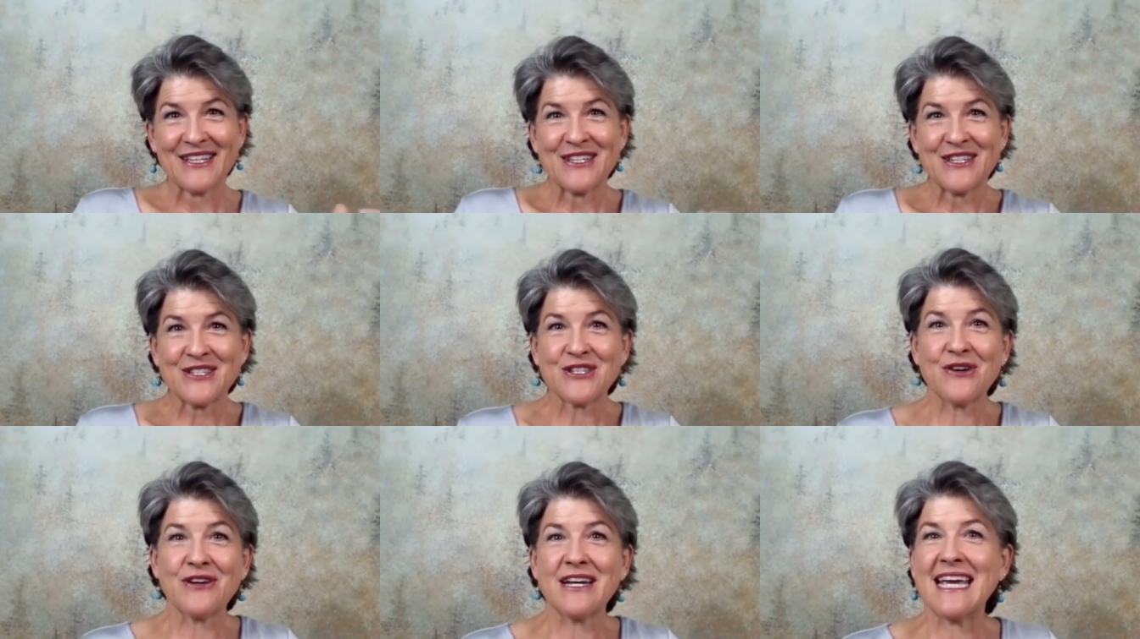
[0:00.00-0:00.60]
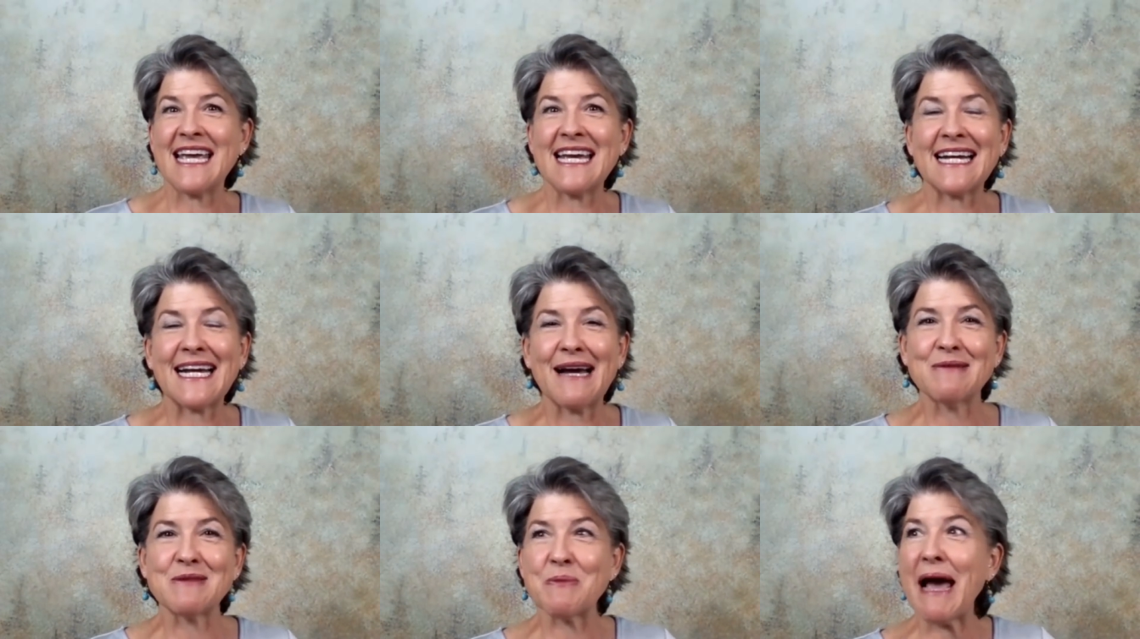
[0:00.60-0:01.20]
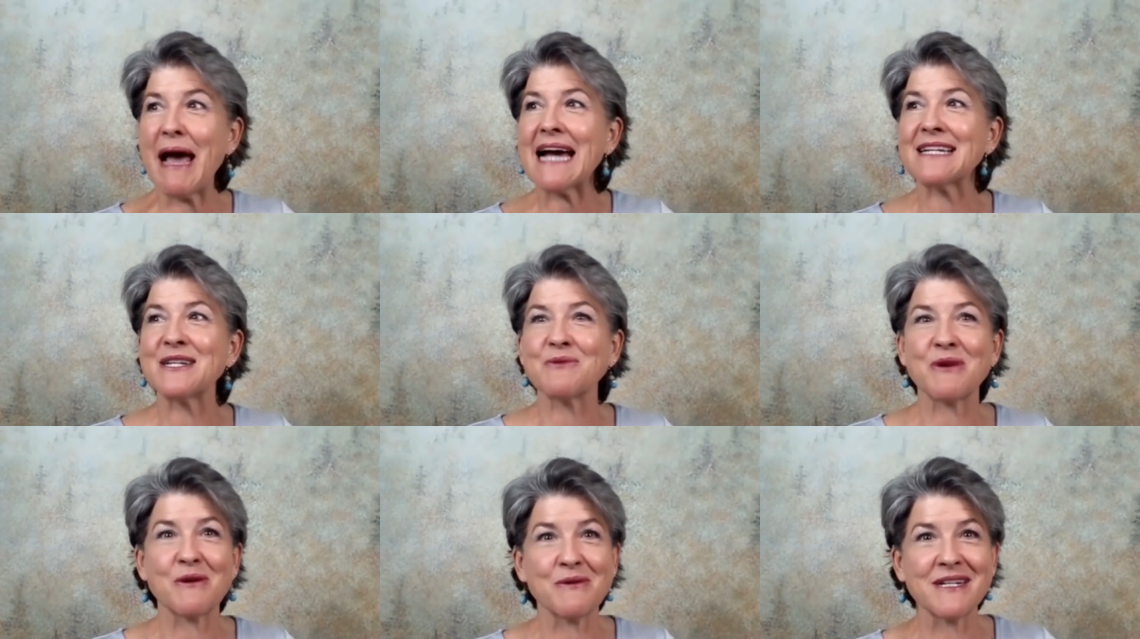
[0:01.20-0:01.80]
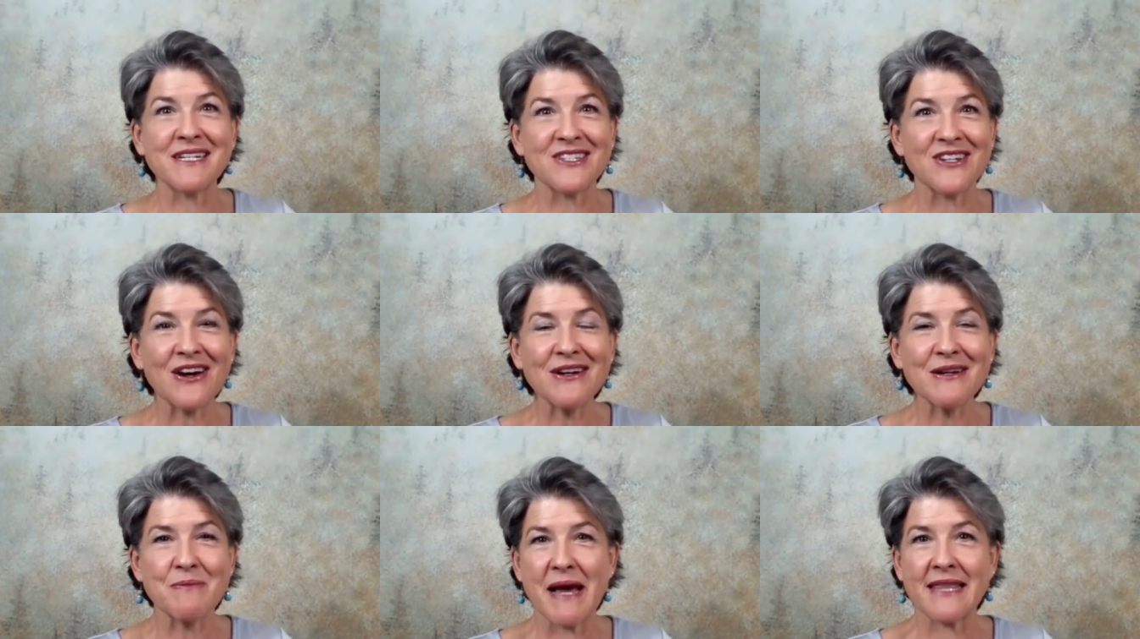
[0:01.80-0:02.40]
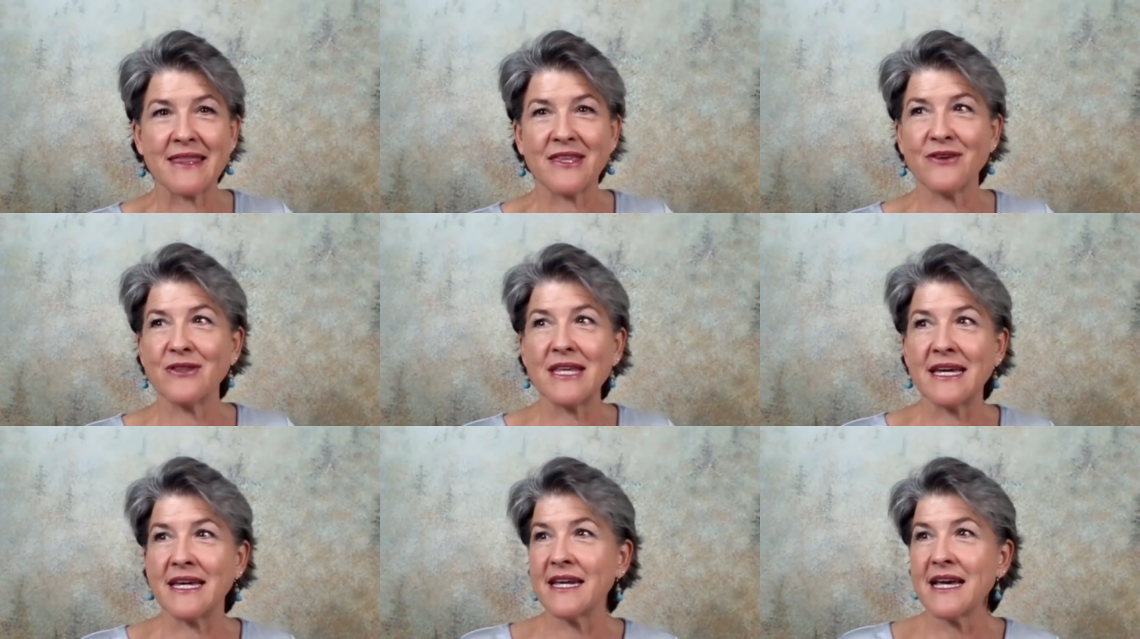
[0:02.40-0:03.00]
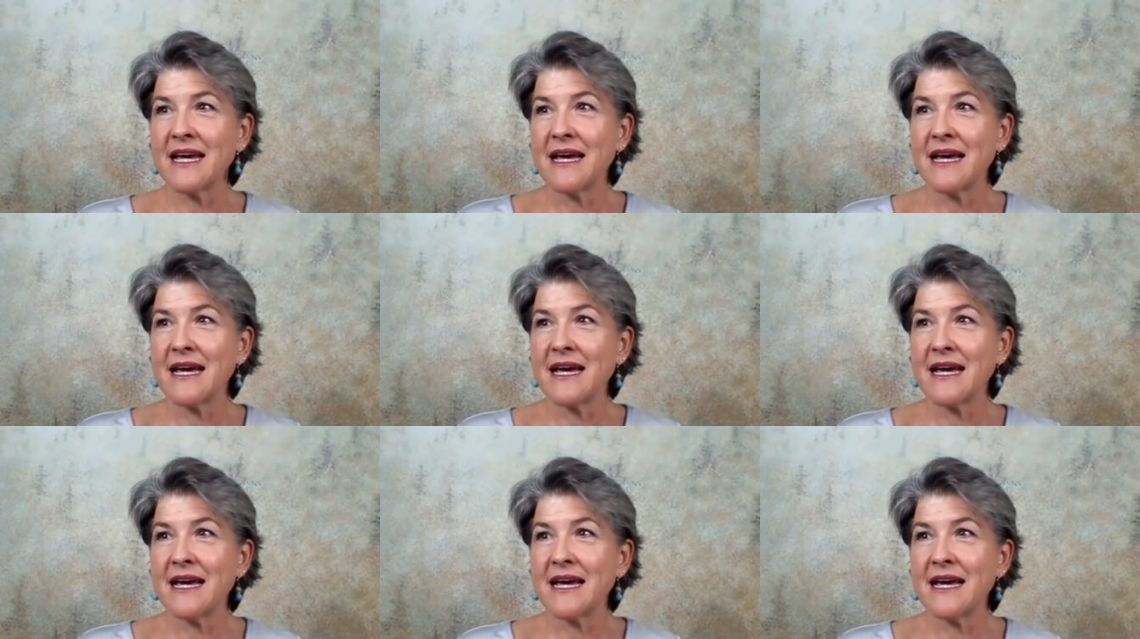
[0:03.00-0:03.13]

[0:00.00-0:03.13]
So it, it comes back to where we started, Matthew, that